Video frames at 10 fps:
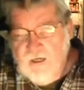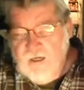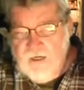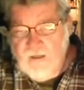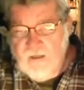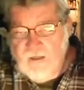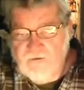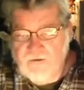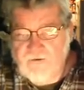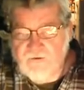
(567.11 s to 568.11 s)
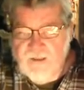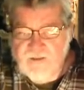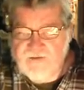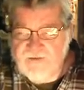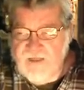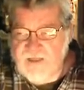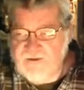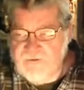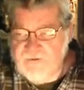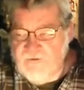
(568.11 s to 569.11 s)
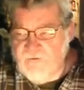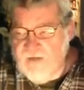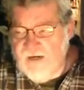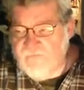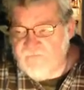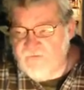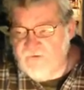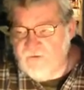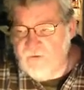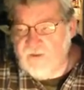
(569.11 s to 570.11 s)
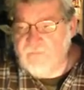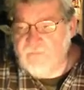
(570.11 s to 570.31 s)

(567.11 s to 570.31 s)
And to create a sketch, you either have to do it